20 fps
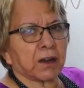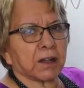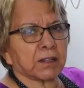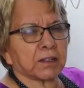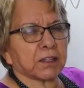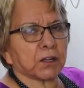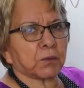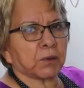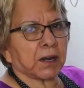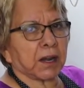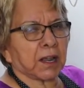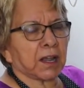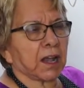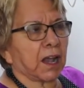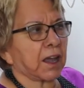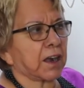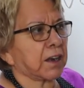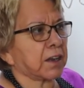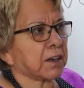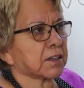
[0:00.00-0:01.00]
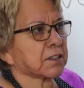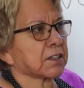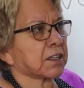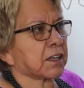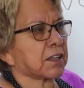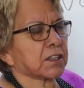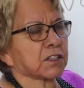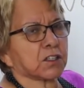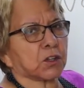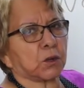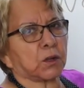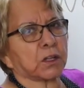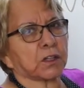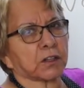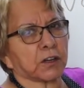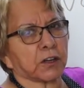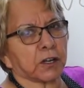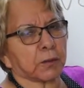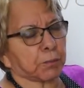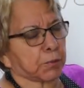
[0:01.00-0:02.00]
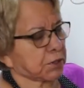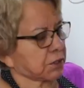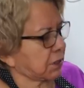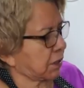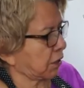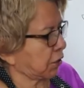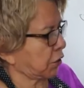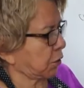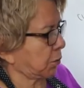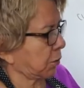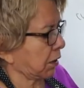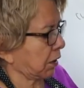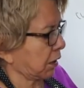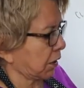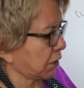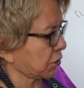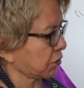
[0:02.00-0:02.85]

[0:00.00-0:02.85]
and then when I got it, it said it's only 30% human hair.